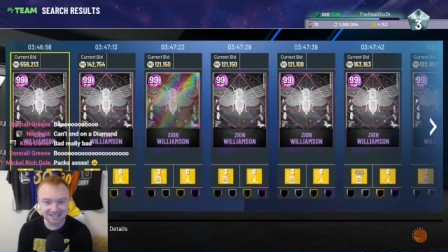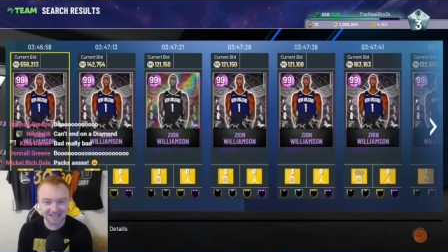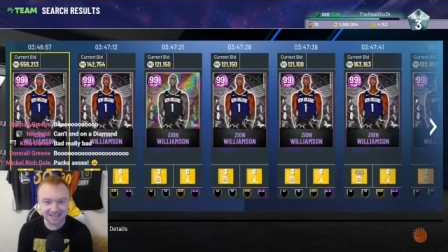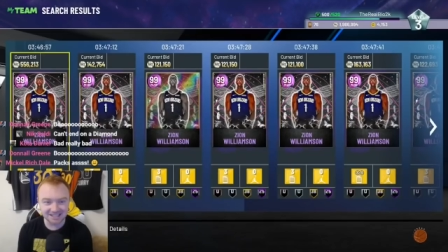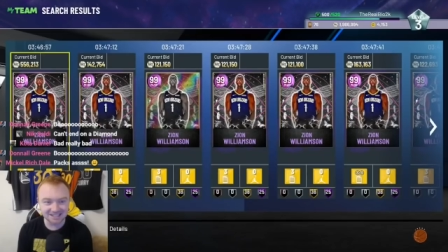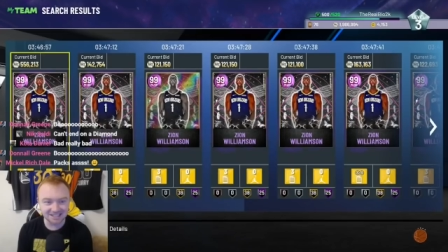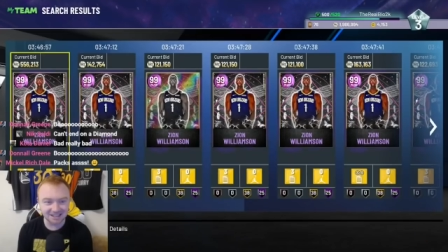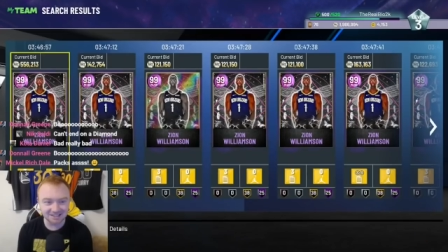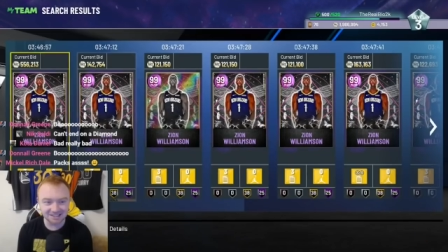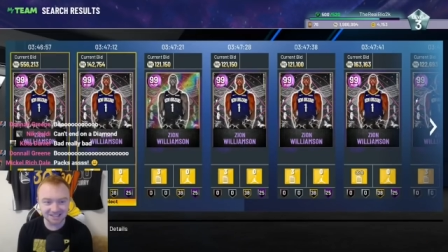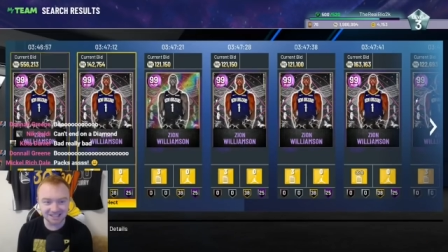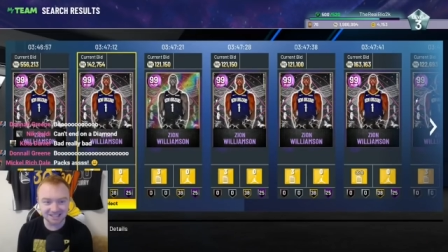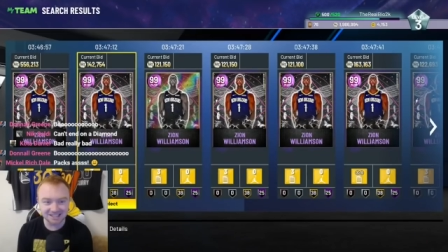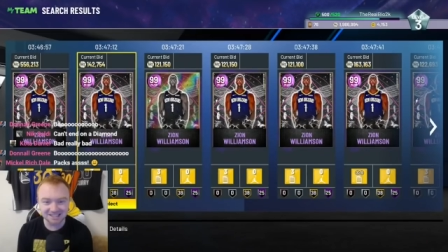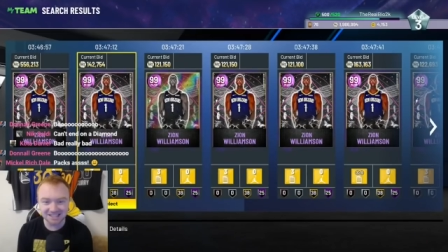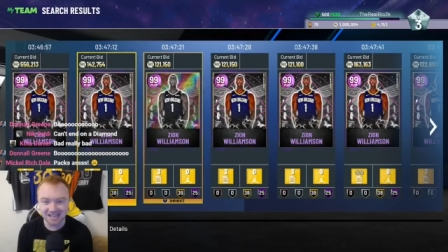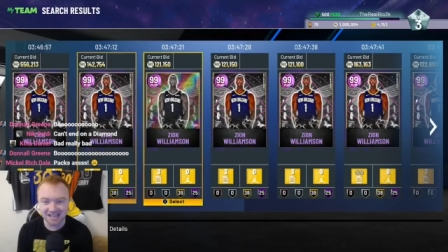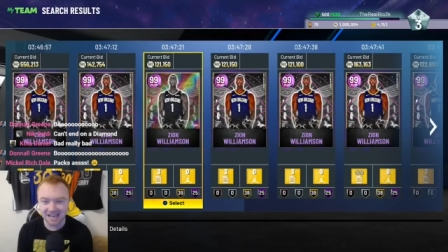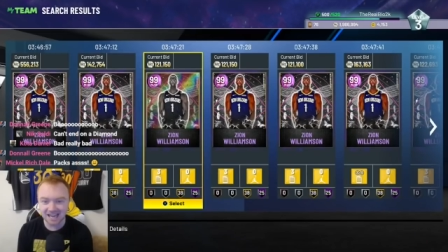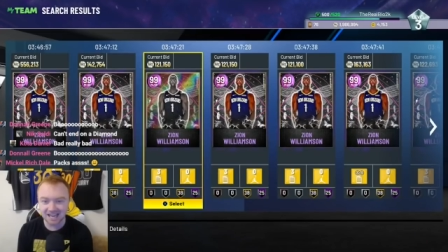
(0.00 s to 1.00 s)
I was going to
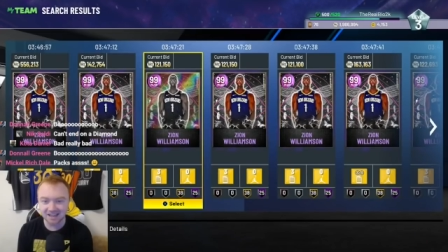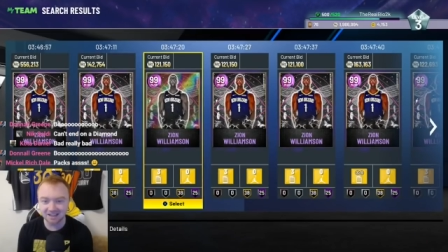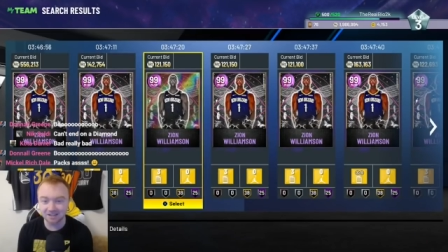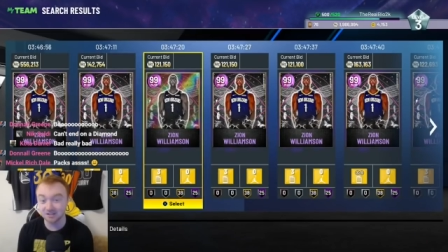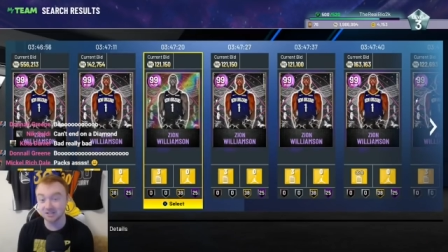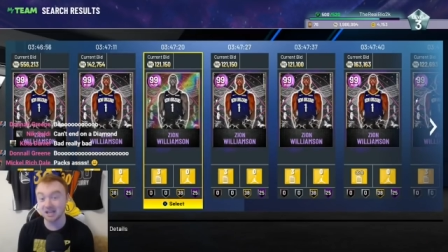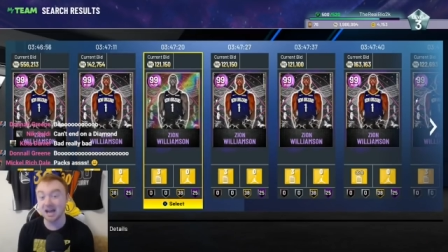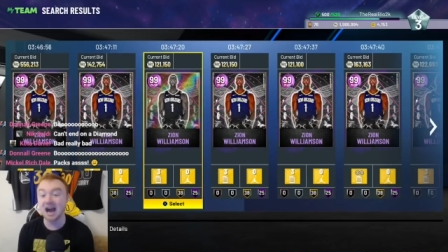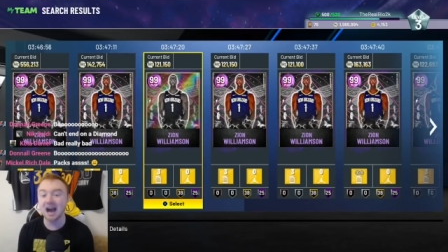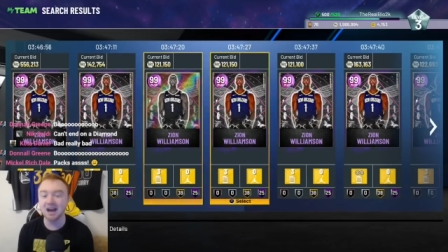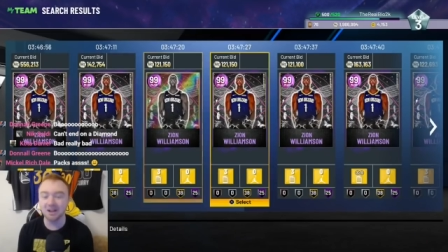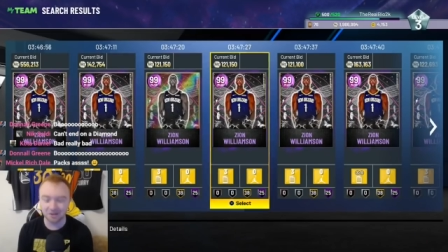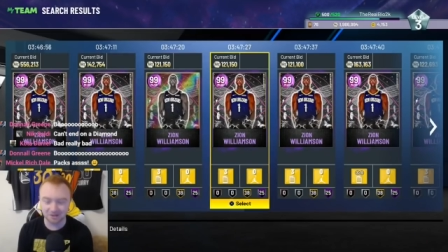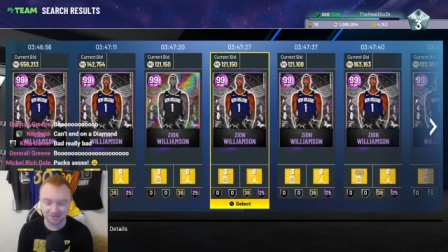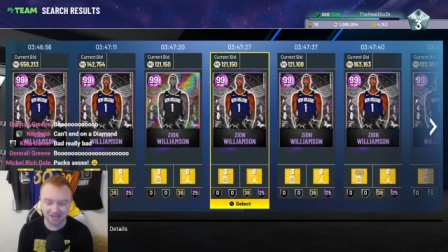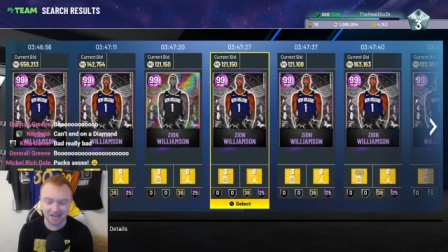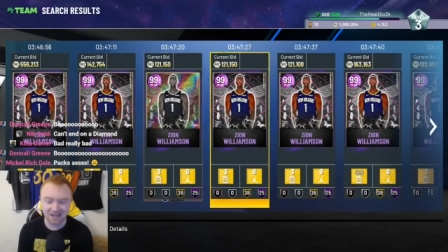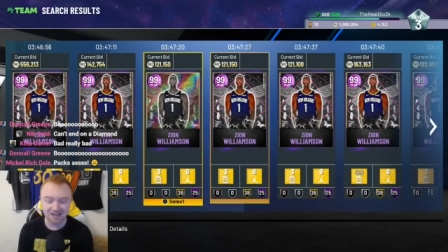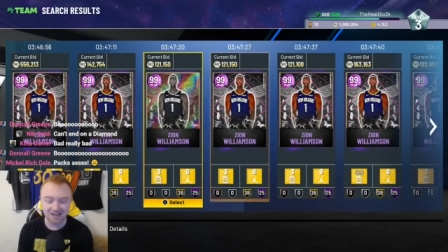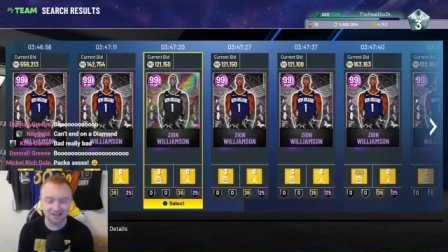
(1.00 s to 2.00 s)
say there's a hollow
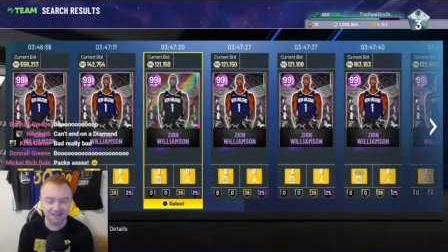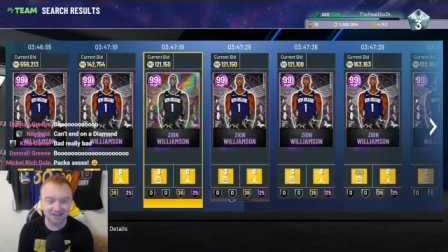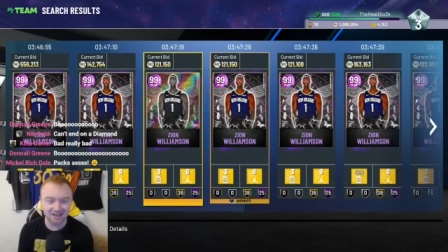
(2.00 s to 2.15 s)
Zion. Nice.